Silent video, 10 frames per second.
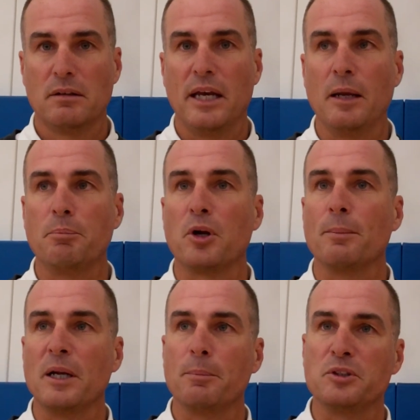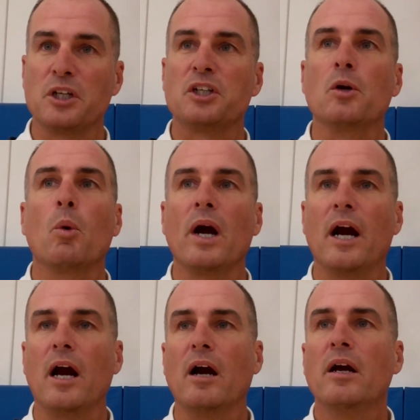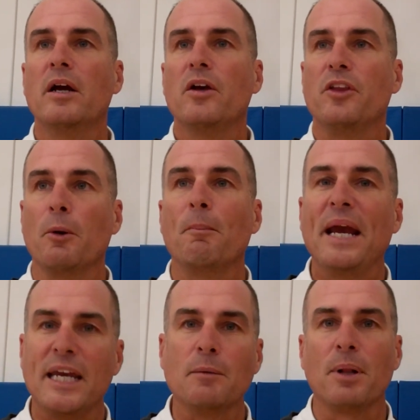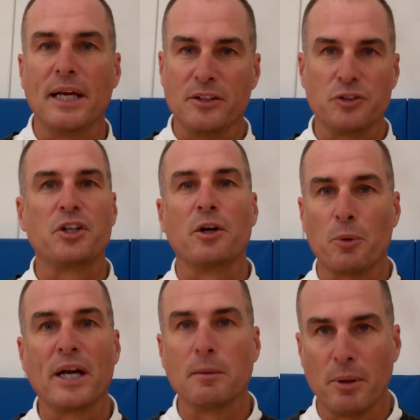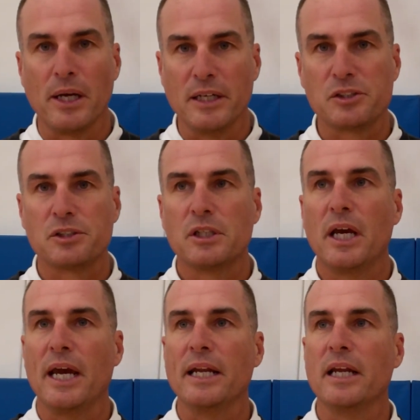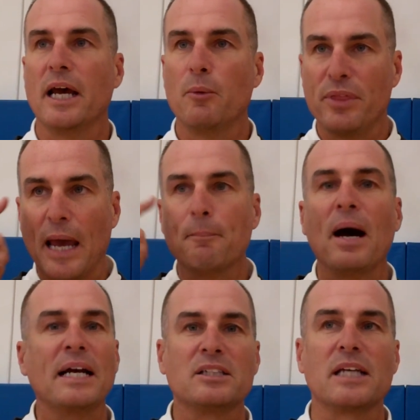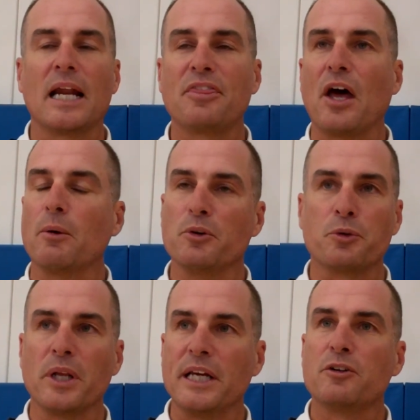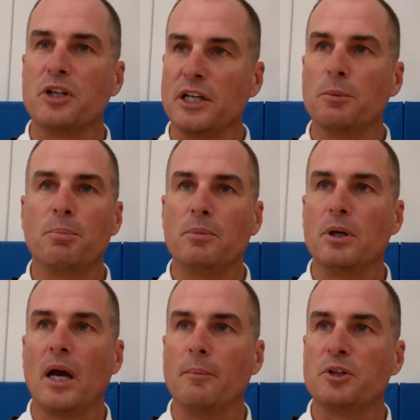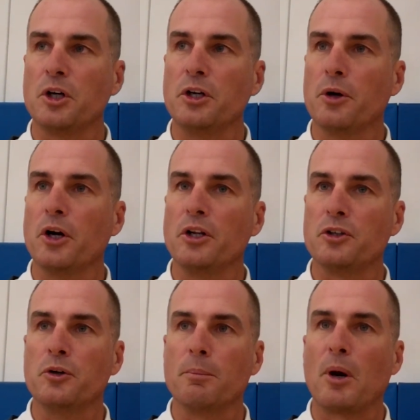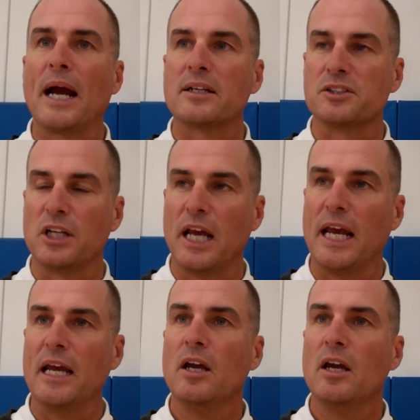and put them in a position where they're making plays instead of running plays, and with that mindset. I thought it was really interesting. I'm sure you heard it too in practice today,